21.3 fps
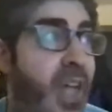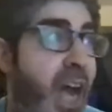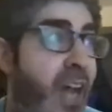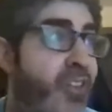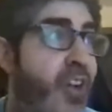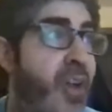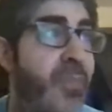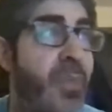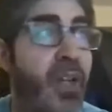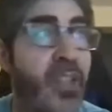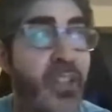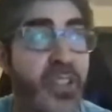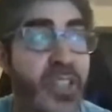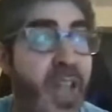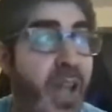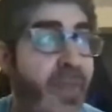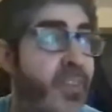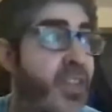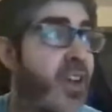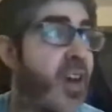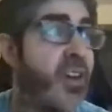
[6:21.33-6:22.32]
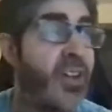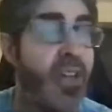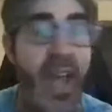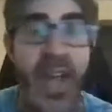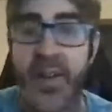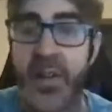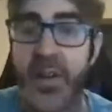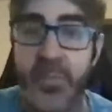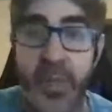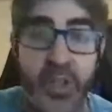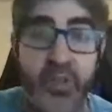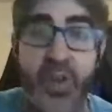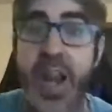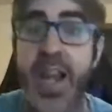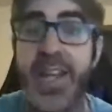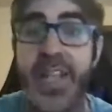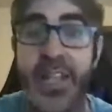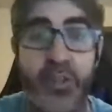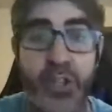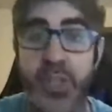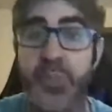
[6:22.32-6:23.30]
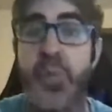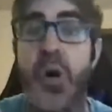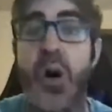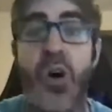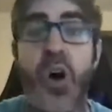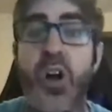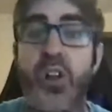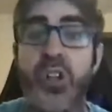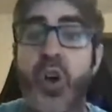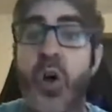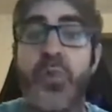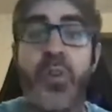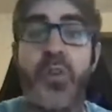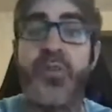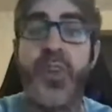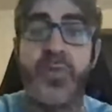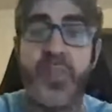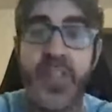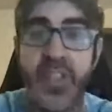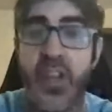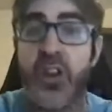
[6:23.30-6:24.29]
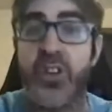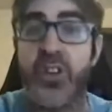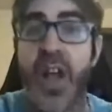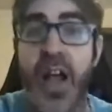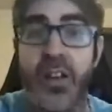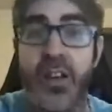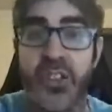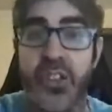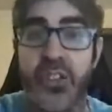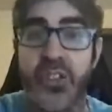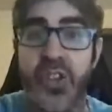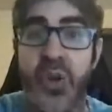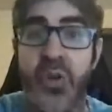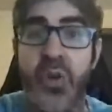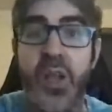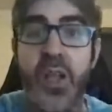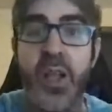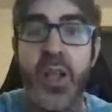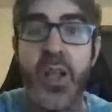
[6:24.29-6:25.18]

Andre Miller, Kevin Garnett, McGrady, Chris Paul, all to go for $1,500 or so.